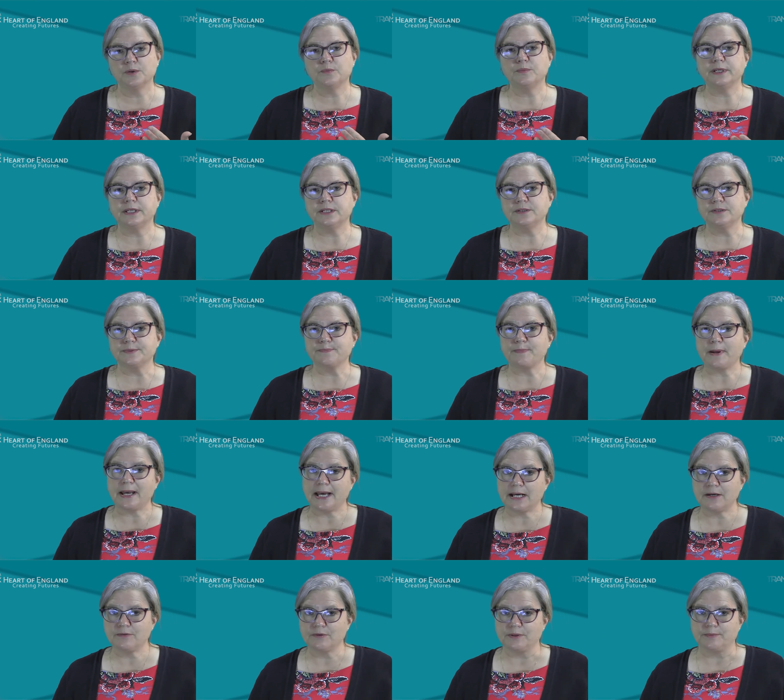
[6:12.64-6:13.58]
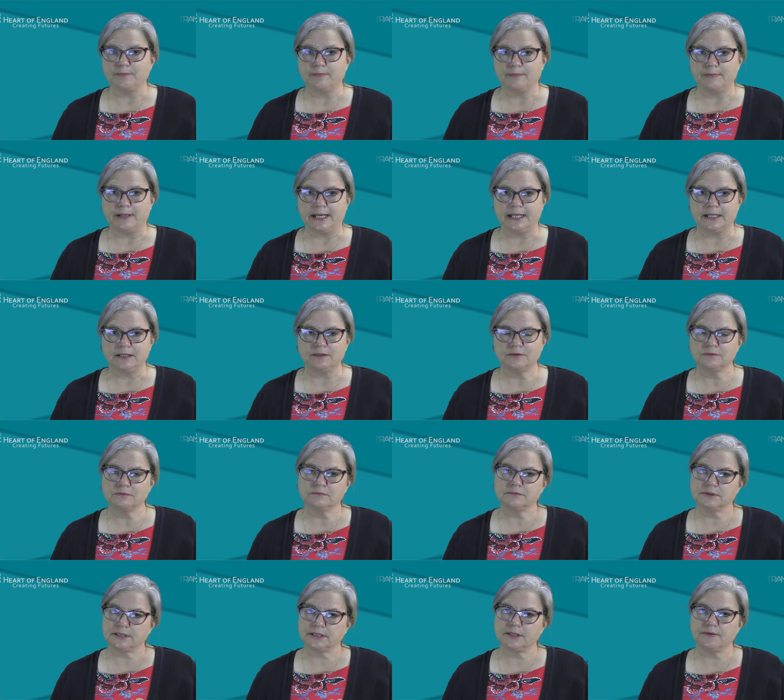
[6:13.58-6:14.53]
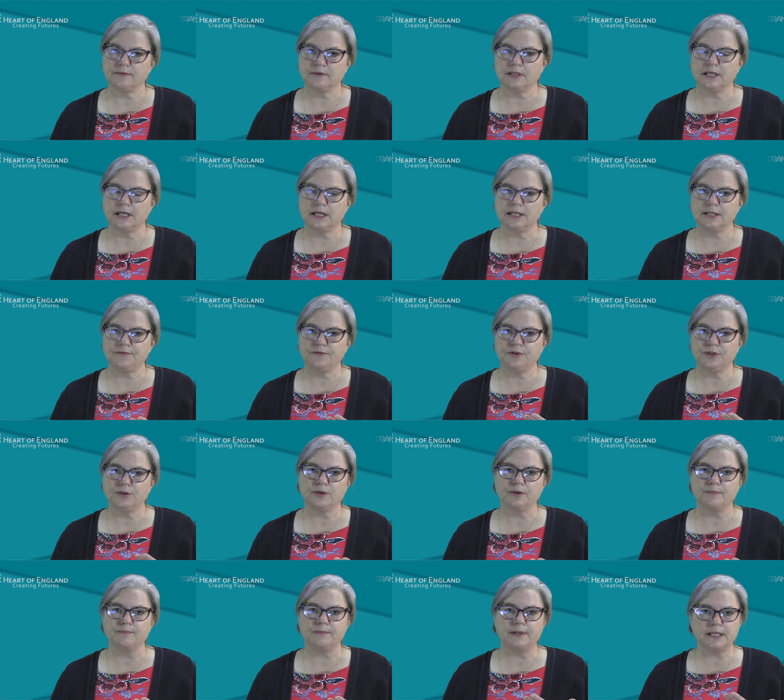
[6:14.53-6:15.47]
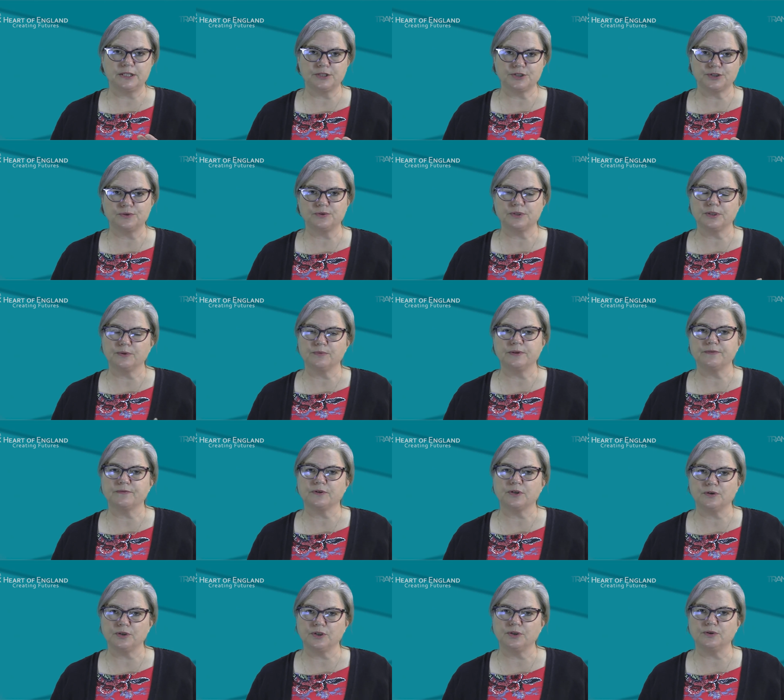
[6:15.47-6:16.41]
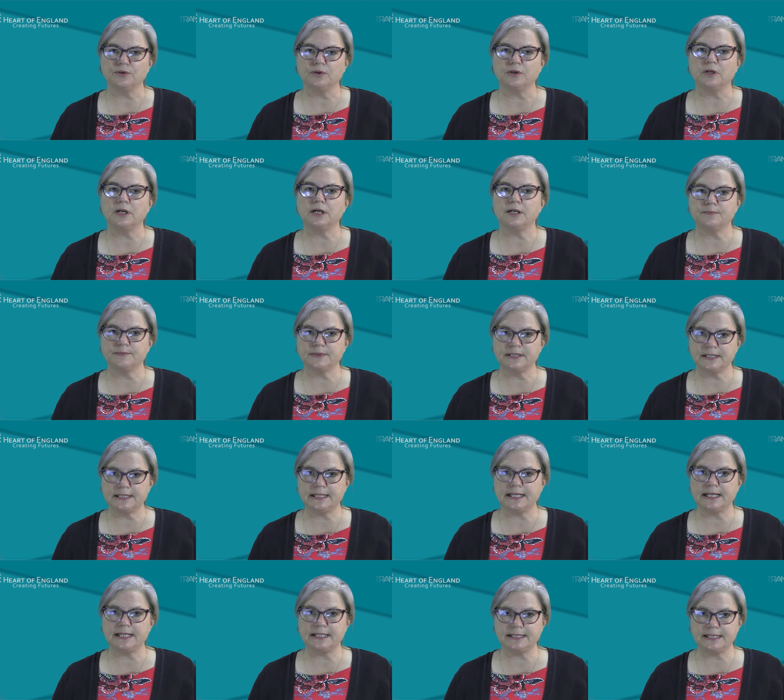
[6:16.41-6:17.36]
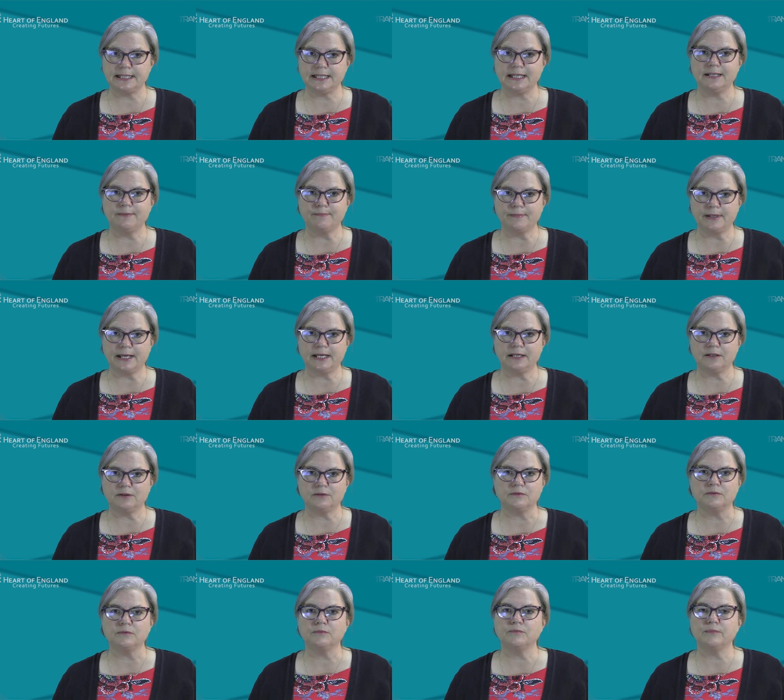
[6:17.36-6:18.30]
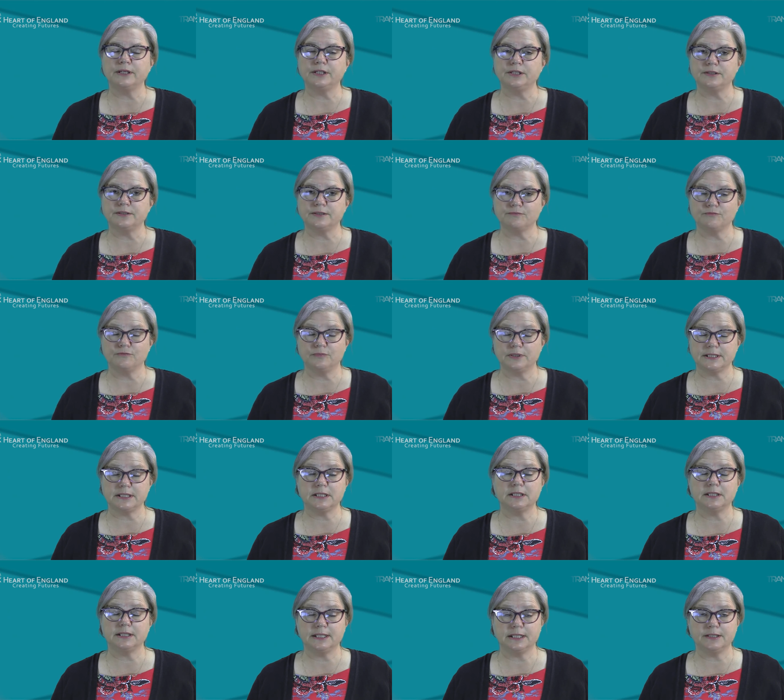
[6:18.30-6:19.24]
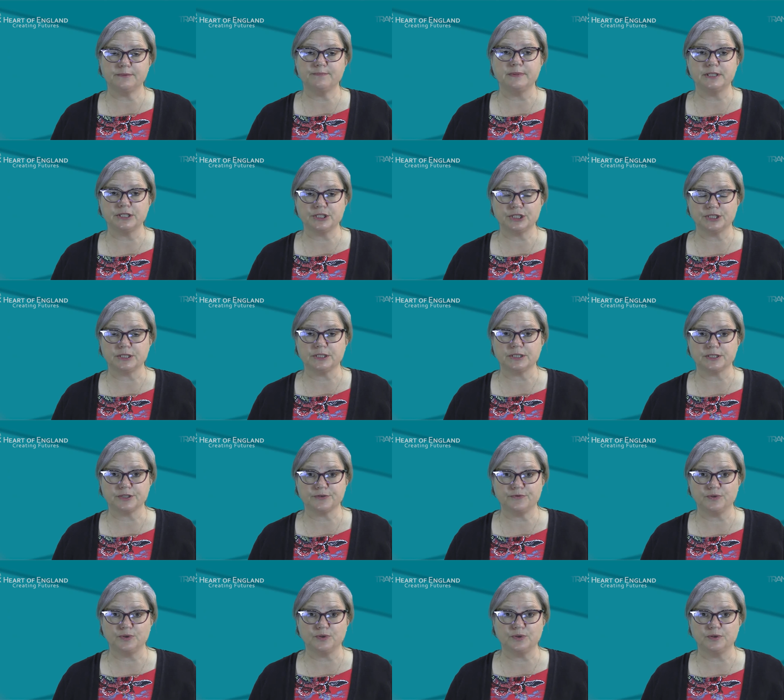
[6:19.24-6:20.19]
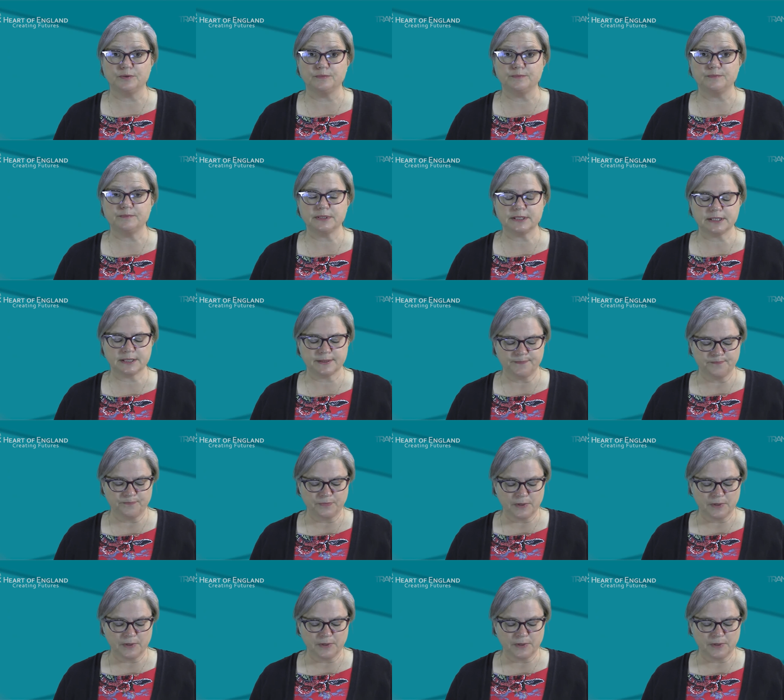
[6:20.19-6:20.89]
We use parent mail, so if you can make sure that we've got your up-to-date email when you return the admissions forms.